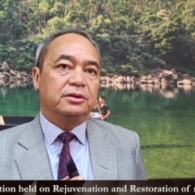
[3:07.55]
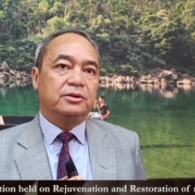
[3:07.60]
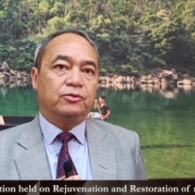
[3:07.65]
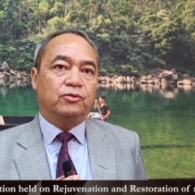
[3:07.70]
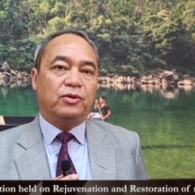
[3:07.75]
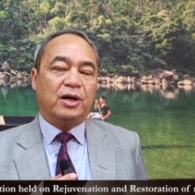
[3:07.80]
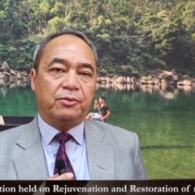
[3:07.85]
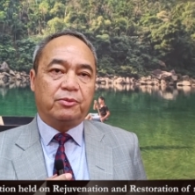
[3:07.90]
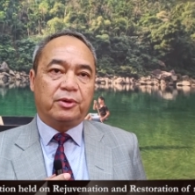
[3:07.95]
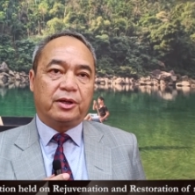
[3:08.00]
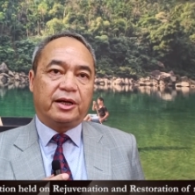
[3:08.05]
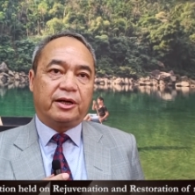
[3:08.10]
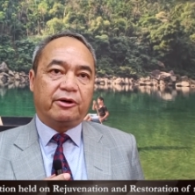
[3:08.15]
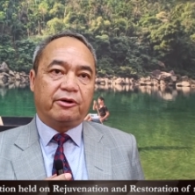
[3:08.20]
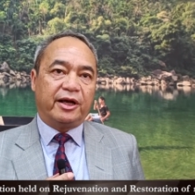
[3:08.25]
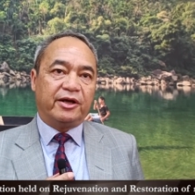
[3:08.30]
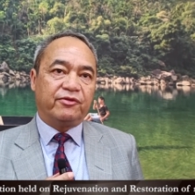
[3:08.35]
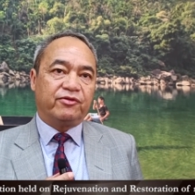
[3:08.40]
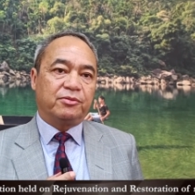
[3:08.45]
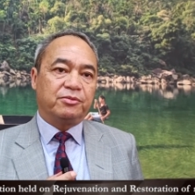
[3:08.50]
Wamkhra
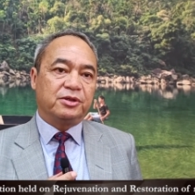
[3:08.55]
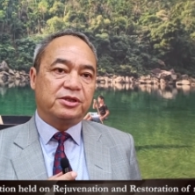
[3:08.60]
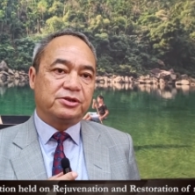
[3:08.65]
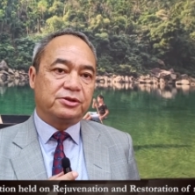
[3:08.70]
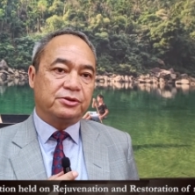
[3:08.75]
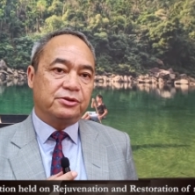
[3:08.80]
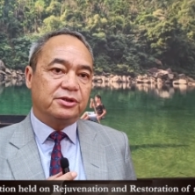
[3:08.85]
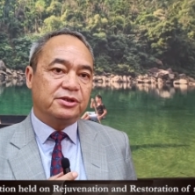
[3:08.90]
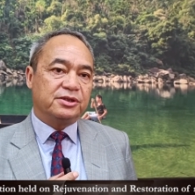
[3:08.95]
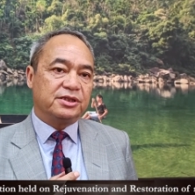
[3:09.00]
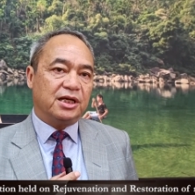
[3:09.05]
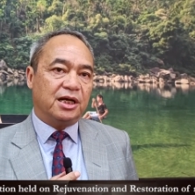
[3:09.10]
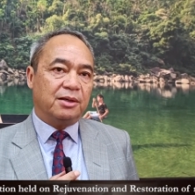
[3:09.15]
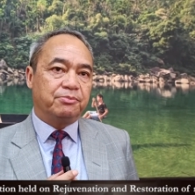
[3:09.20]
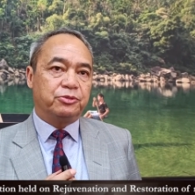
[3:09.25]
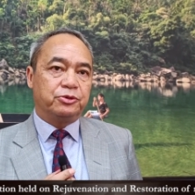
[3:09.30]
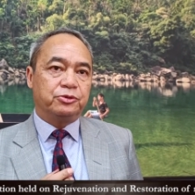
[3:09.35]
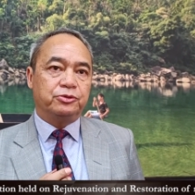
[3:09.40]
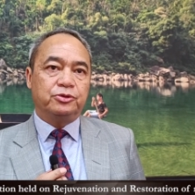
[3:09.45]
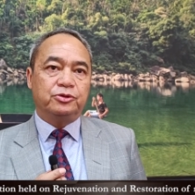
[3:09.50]
right from the source
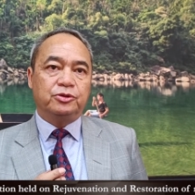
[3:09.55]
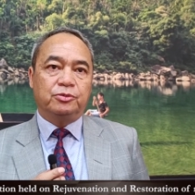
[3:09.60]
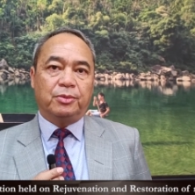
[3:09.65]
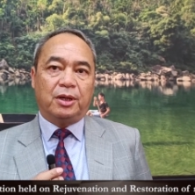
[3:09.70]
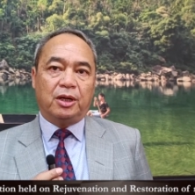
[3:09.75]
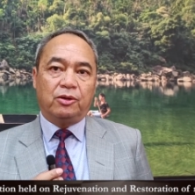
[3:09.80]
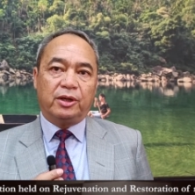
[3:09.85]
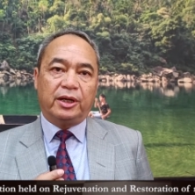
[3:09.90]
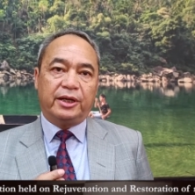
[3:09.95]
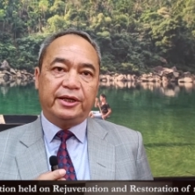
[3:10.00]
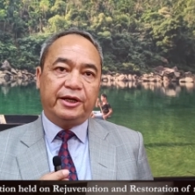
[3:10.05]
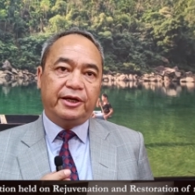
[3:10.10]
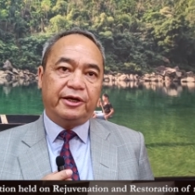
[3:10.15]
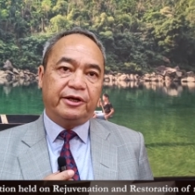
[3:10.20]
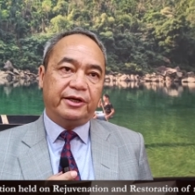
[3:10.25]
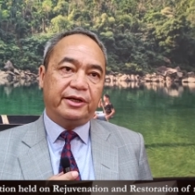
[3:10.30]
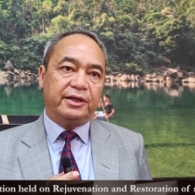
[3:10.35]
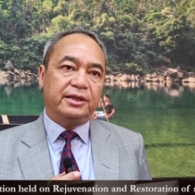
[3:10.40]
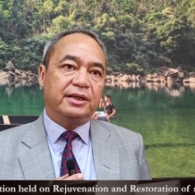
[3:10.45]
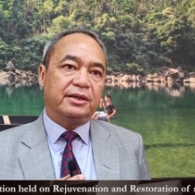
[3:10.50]
up to Mawlai
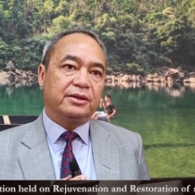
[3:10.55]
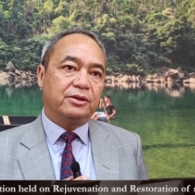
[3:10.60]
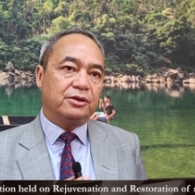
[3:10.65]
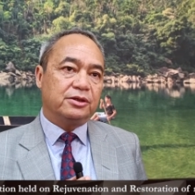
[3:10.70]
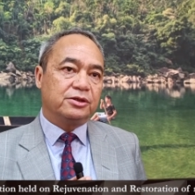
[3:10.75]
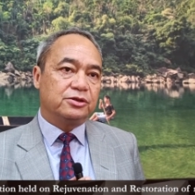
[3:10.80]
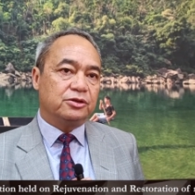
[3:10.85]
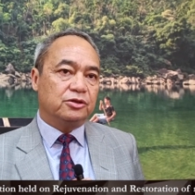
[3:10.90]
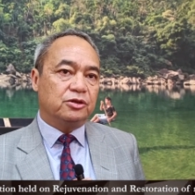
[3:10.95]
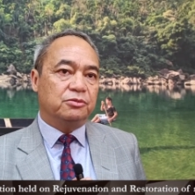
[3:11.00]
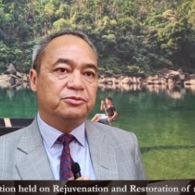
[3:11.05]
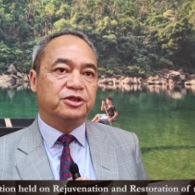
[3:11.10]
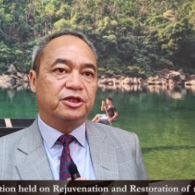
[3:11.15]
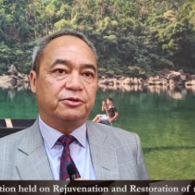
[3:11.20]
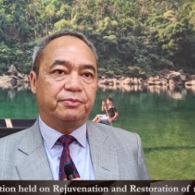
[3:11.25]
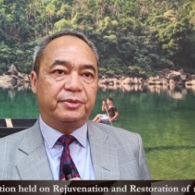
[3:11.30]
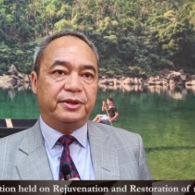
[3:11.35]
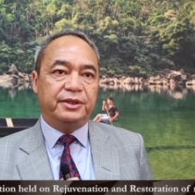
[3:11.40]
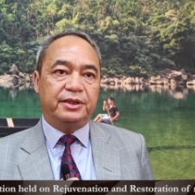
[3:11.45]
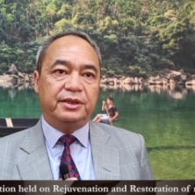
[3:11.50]
area and also
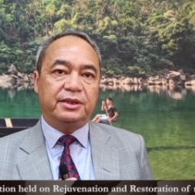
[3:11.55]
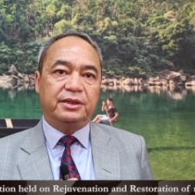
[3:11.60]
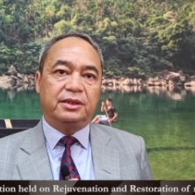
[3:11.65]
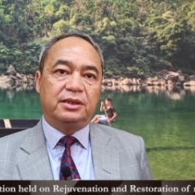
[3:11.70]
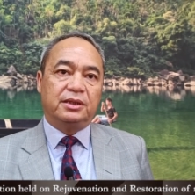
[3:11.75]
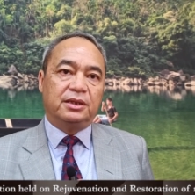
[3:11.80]
Umshirpi